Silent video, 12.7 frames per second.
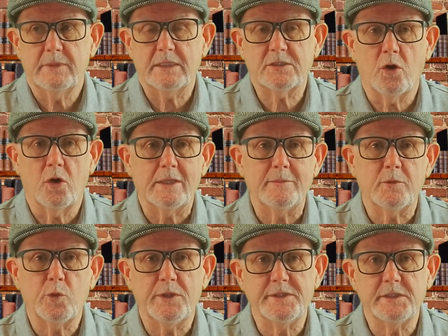Let's call
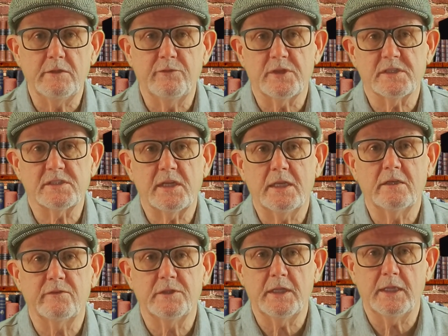him Quinty for the
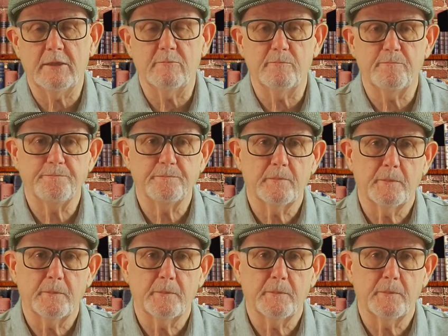sake of a name.